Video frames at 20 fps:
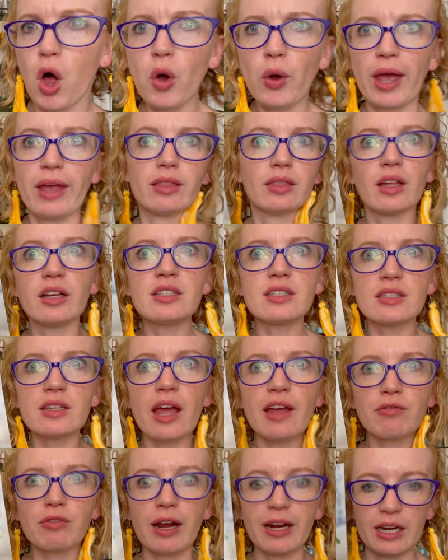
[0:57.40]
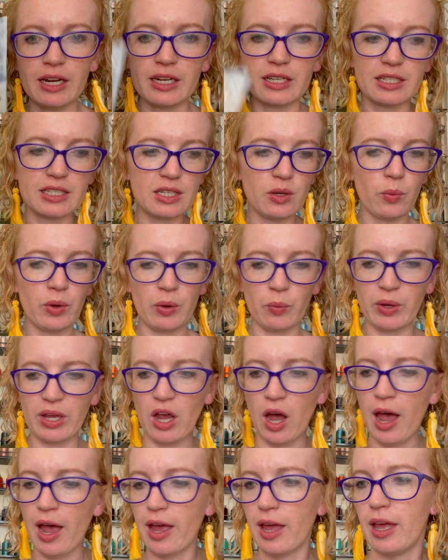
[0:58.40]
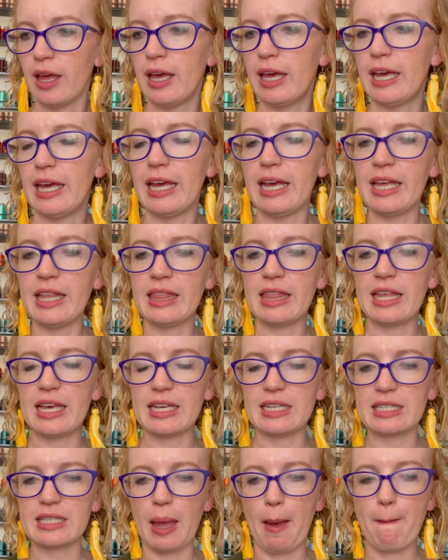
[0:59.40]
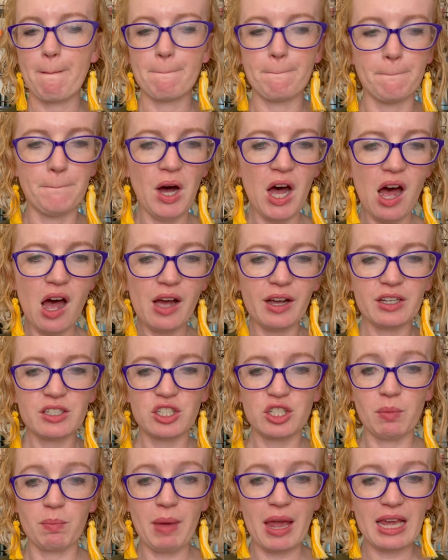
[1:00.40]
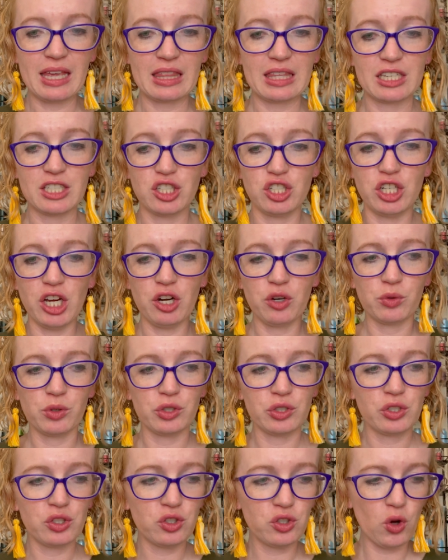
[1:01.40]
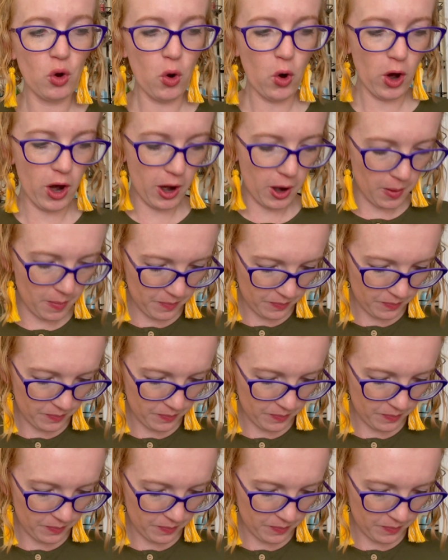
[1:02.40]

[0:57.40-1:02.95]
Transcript: Okay, let's dive right in and see what we got in this box to make this General Store.